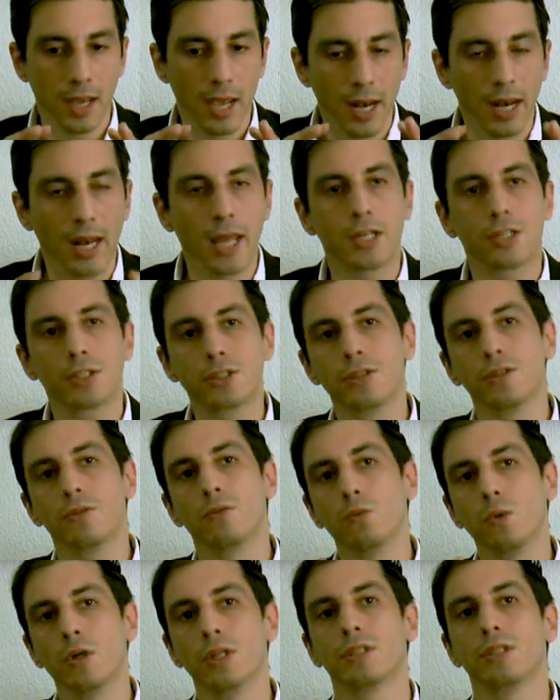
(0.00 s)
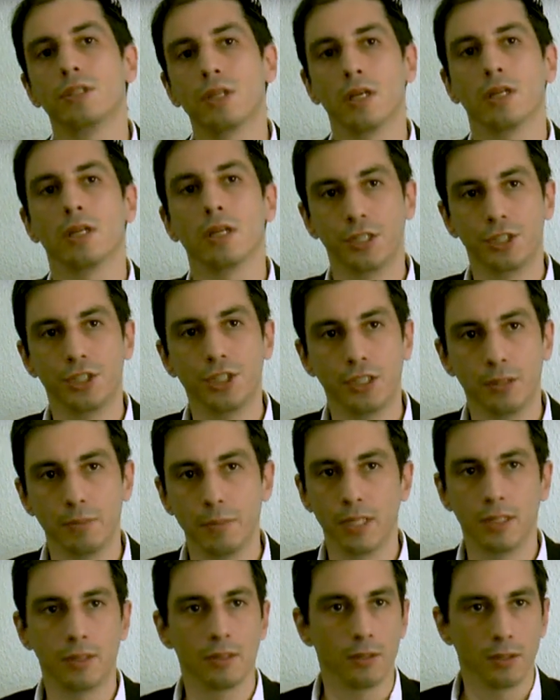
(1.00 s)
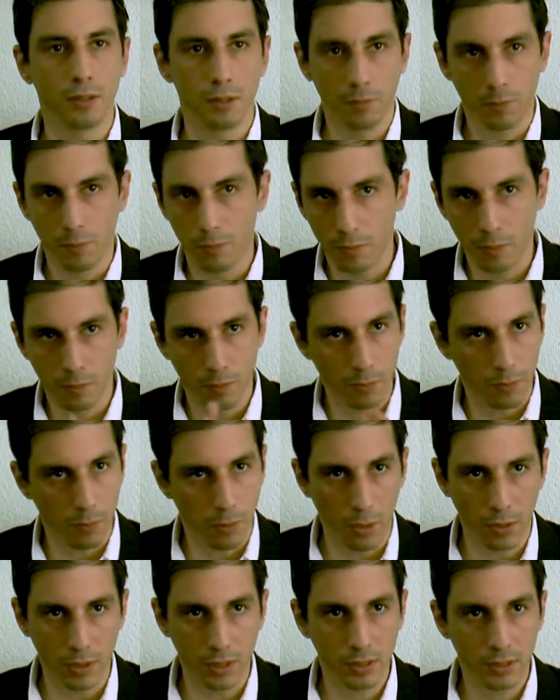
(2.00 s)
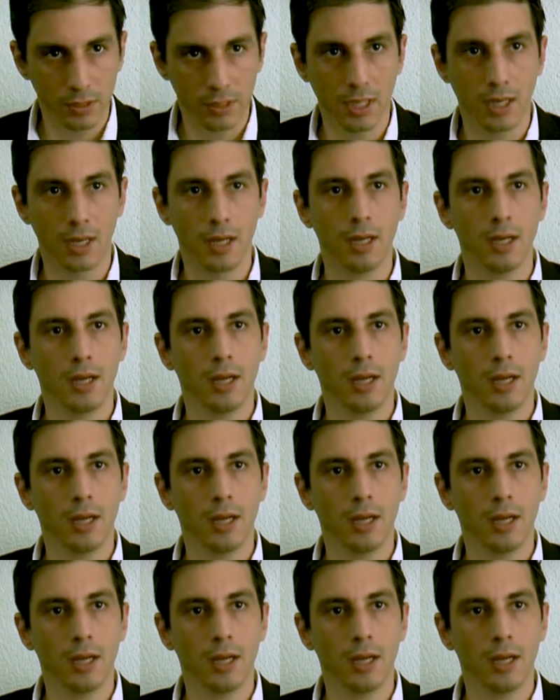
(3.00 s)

election was not legitimate. Point. So